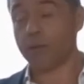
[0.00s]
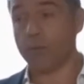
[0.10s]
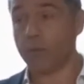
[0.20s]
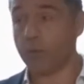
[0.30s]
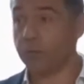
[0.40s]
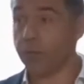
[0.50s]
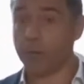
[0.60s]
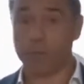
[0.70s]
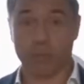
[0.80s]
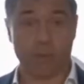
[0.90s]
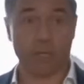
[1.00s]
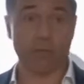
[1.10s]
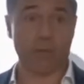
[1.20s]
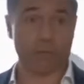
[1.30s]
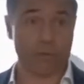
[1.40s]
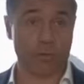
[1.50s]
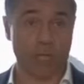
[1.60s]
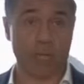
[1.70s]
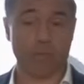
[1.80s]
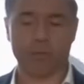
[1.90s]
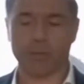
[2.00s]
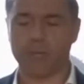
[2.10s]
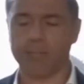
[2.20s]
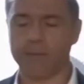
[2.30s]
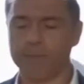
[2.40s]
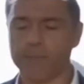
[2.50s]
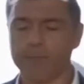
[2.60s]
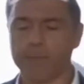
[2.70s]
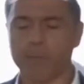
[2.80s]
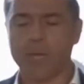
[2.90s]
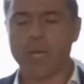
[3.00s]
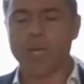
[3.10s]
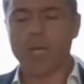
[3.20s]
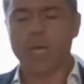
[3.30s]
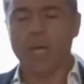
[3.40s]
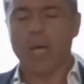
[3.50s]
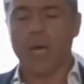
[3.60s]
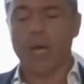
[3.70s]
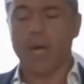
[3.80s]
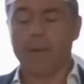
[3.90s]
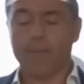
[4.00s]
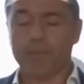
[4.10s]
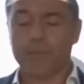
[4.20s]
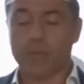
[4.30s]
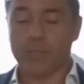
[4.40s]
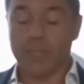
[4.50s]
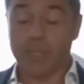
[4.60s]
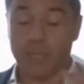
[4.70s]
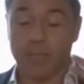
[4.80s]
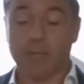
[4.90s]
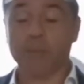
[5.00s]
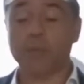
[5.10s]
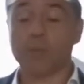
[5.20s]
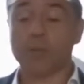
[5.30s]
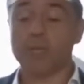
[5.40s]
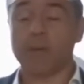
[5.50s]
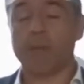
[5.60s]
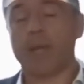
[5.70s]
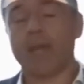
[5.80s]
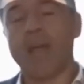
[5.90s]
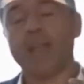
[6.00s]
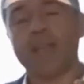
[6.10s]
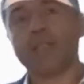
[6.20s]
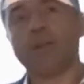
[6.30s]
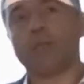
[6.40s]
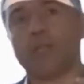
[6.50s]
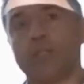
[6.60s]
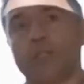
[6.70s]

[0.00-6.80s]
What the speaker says: an ontological perspective, but a social legal perspective. So it's something to think about, and hence I would like to